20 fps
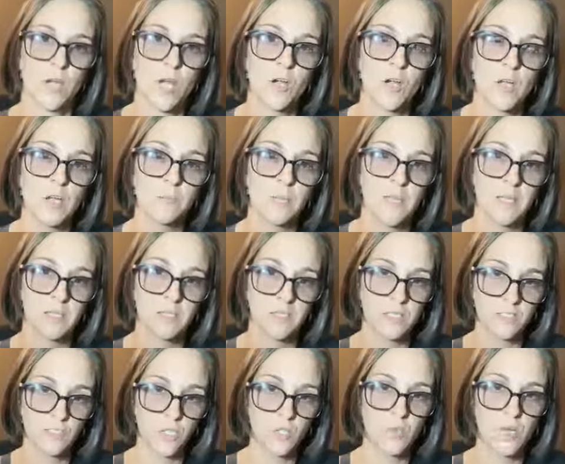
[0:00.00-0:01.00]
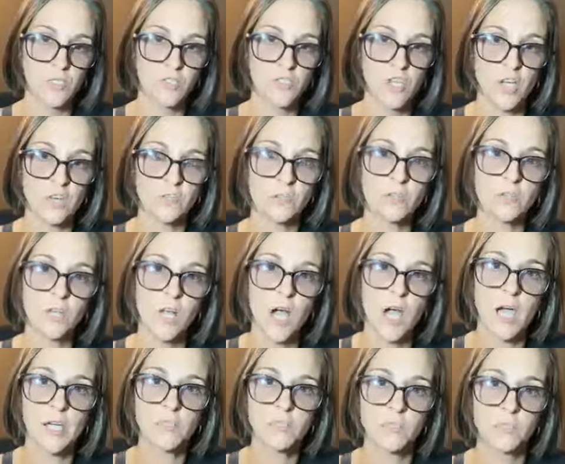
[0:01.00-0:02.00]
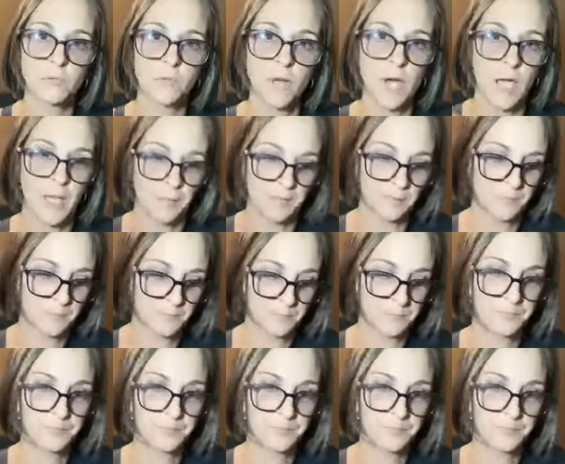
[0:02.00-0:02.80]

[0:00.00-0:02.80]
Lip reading: All right, Mandy, do you want generalized or what?